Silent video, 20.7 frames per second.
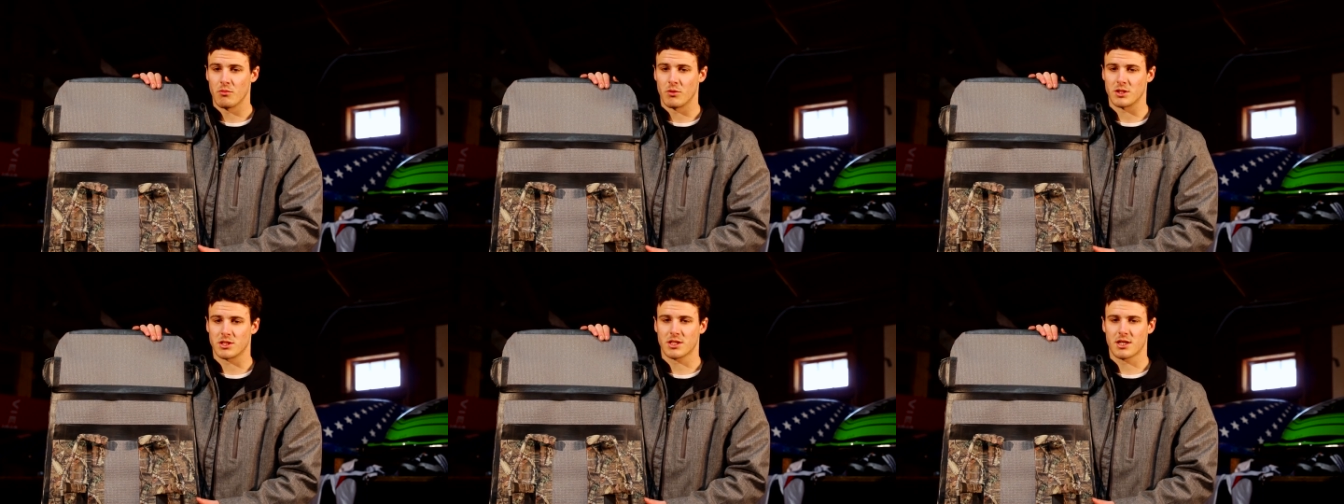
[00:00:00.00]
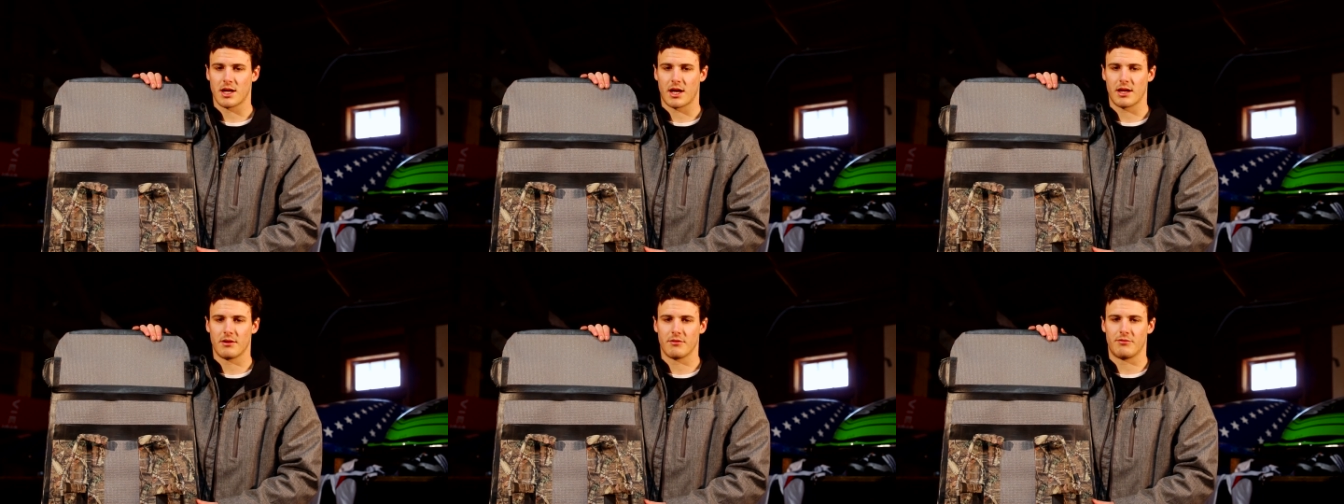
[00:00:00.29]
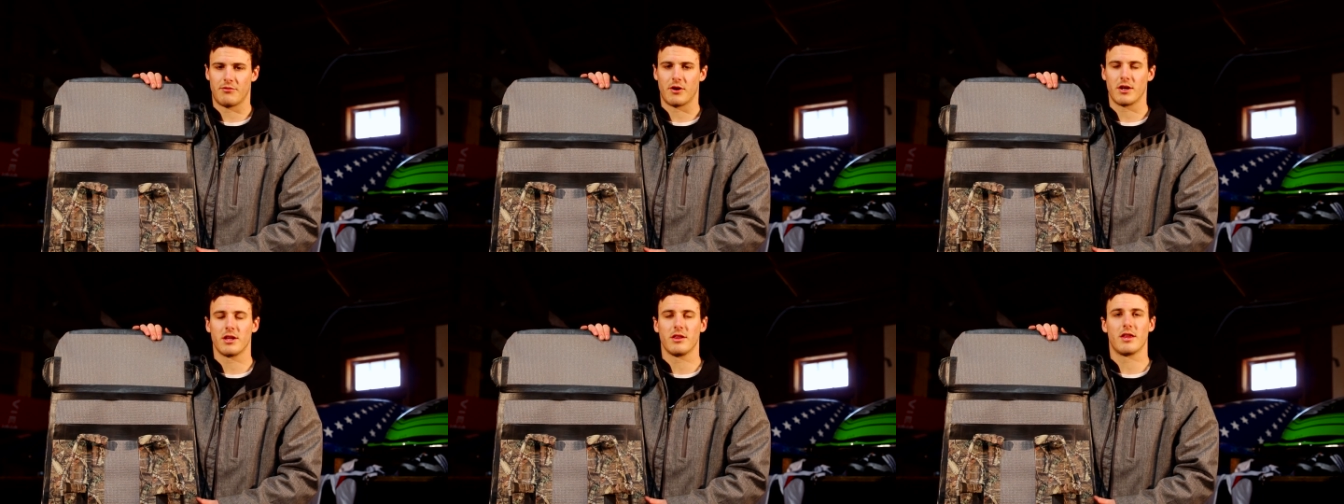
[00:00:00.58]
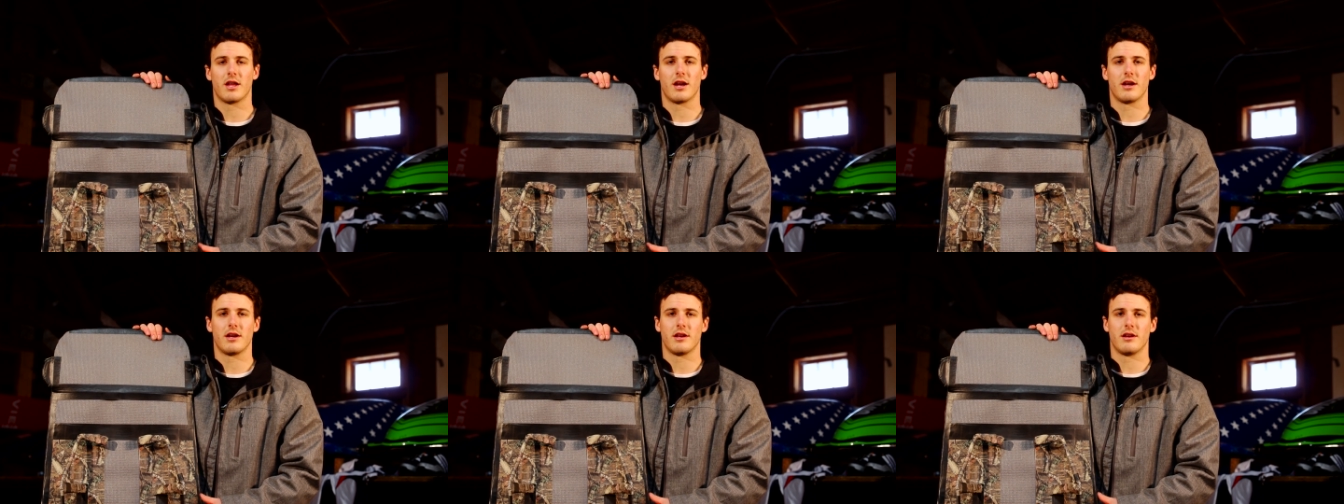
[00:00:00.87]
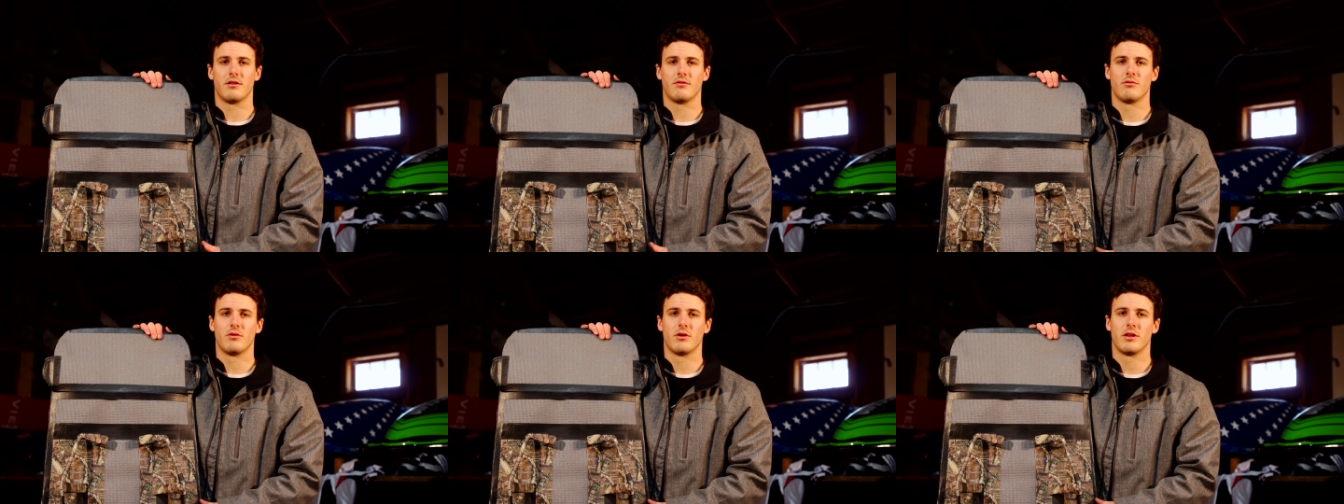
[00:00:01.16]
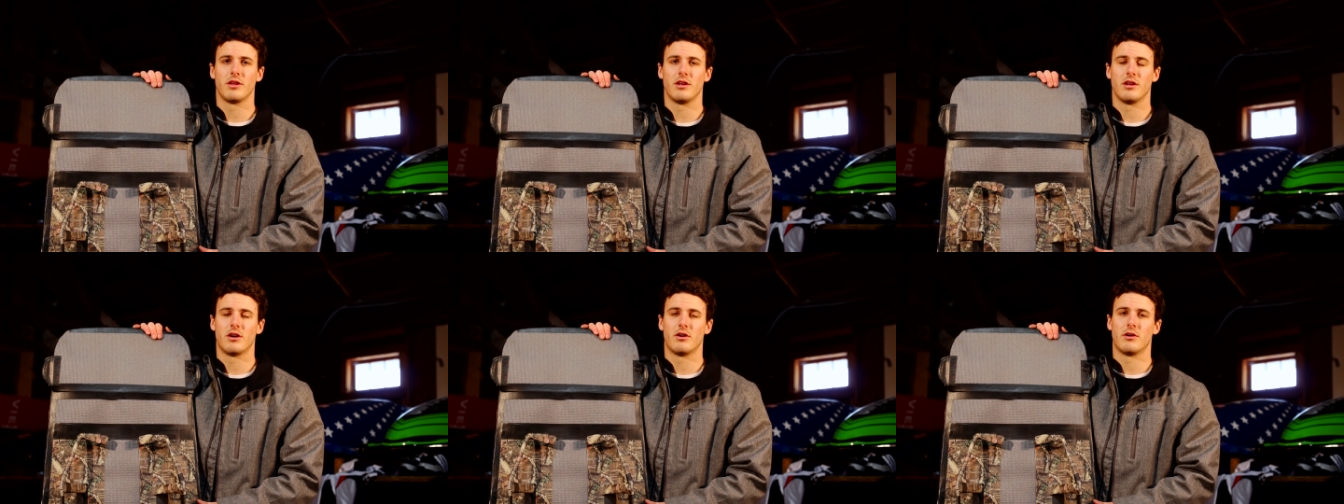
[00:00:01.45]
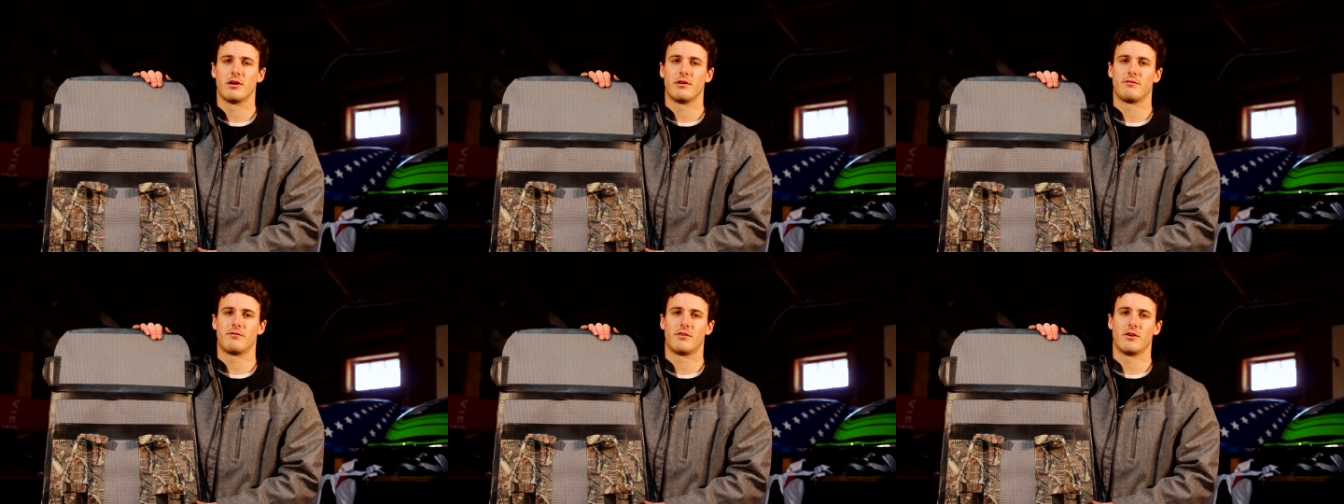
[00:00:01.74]
what's kind of funny that I didn't really
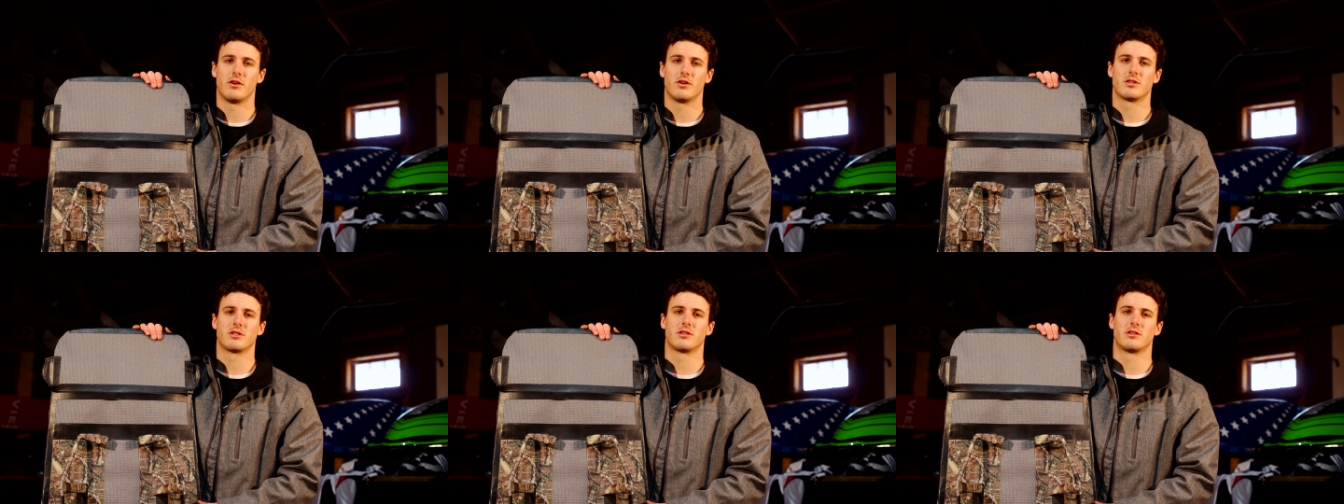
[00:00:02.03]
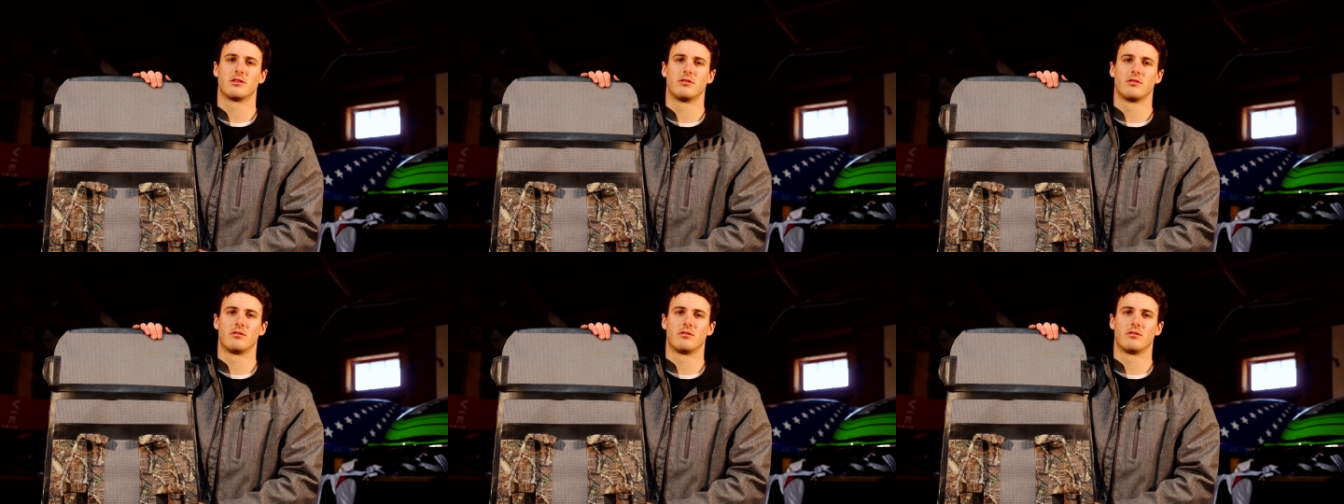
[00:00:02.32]
know at first